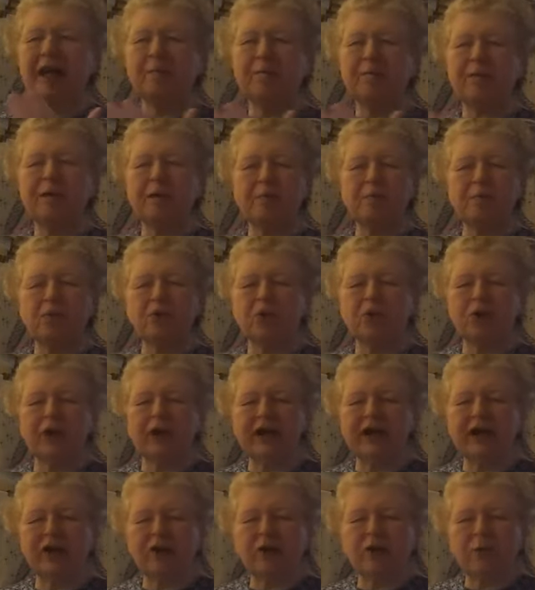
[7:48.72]
of people who are
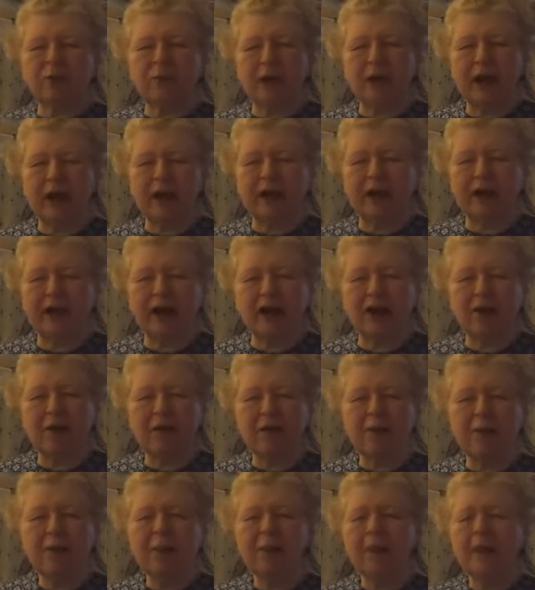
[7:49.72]
ill right now.
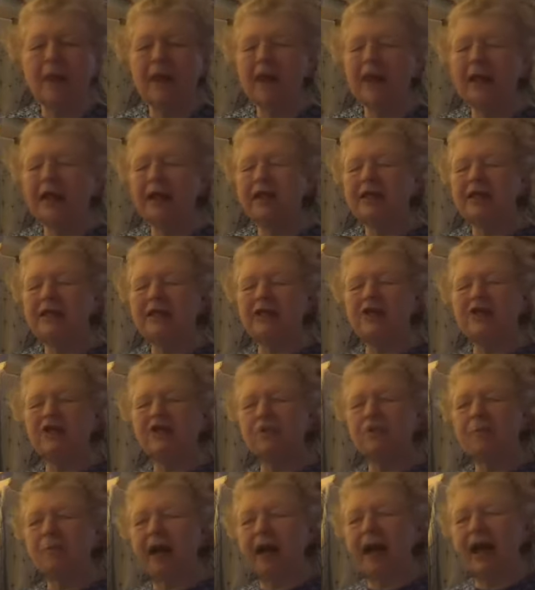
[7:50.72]
Sister
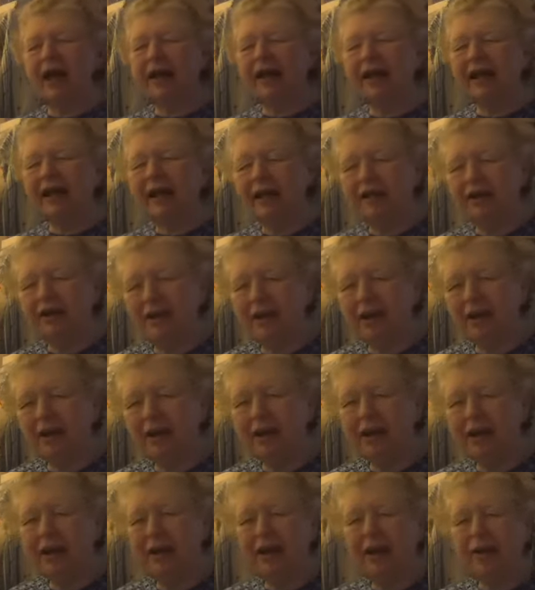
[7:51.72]
Maddie
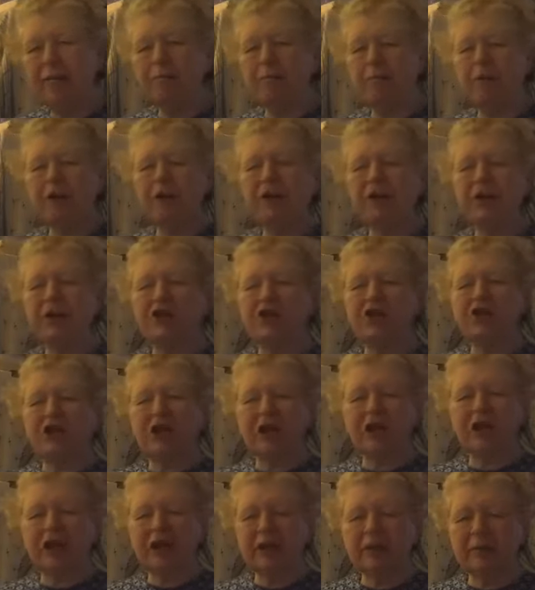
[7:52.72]
and Brother
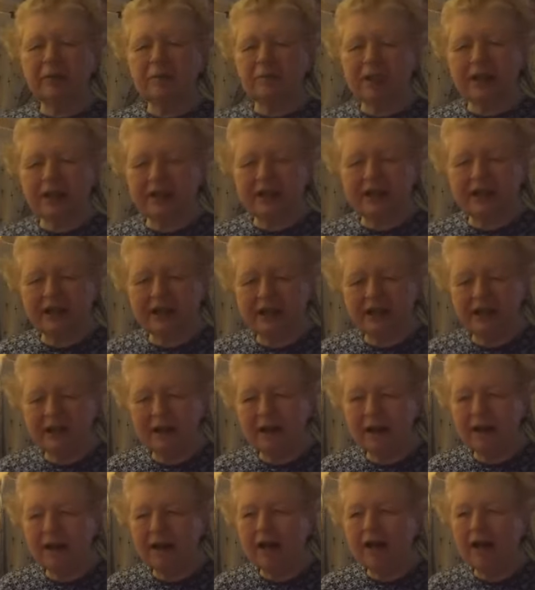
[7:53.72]
James.
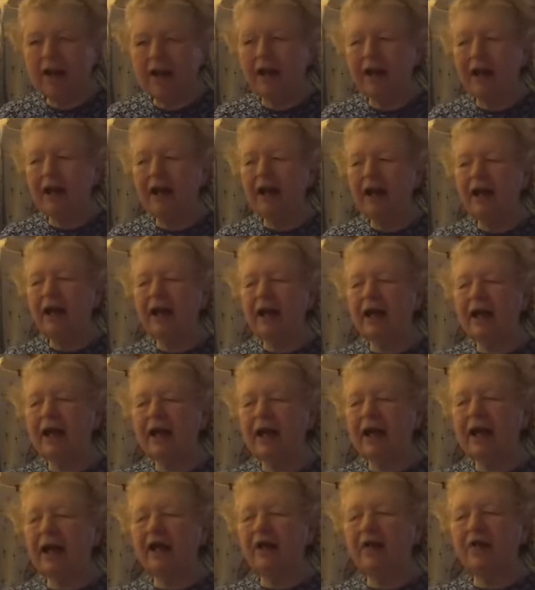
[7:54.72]

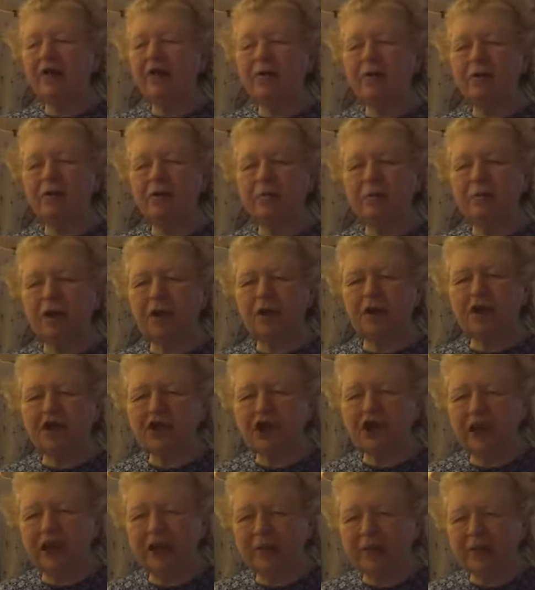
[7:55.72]
And Brother
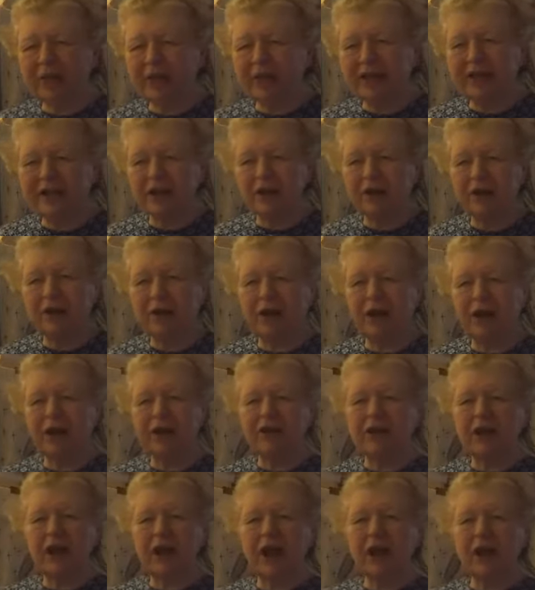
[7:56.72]
James has a
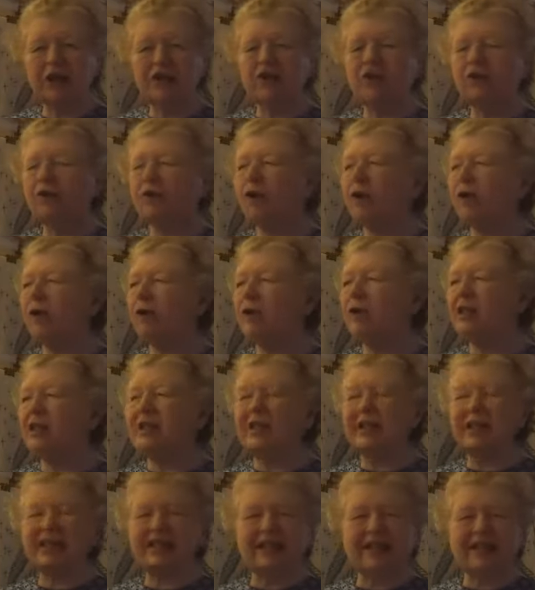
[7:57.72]
doctor on the
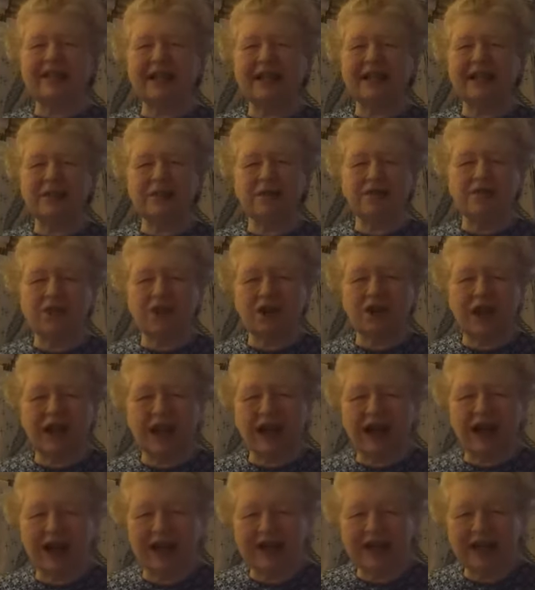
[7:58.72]
16th of
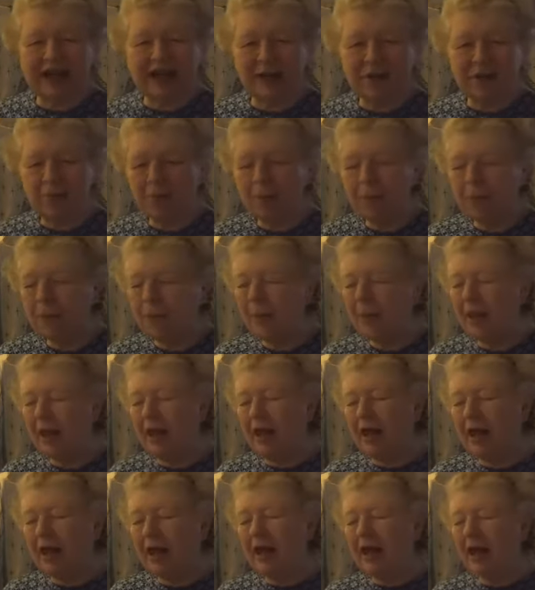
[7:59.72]
July.
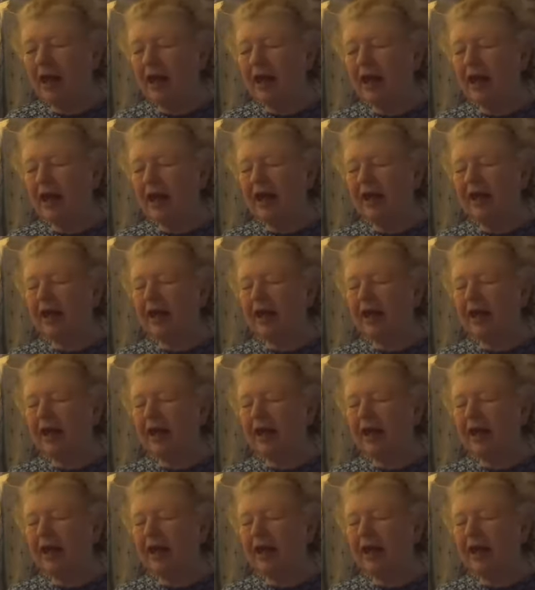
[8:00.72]
And